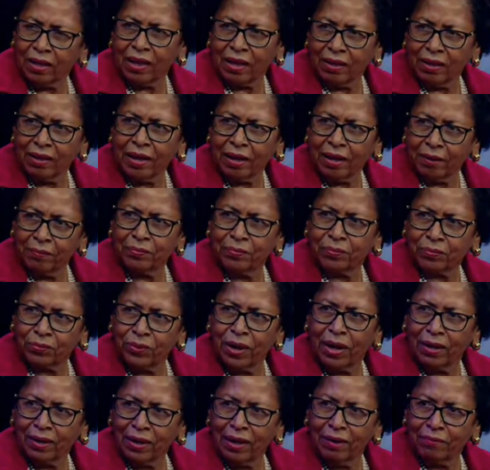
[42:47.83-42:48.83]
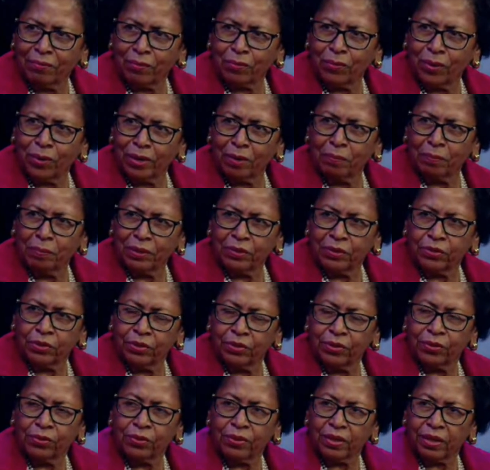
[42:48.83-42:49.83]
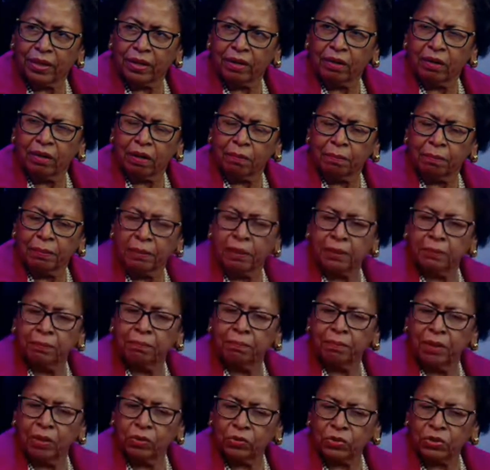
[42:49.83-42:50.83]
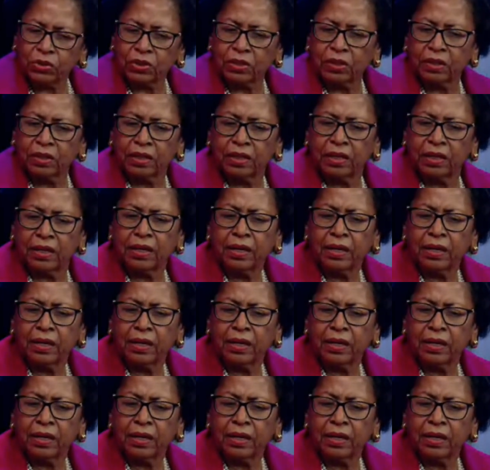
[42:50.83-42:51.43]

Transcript: I'll, have I'll have quite a bit to do there, but mostly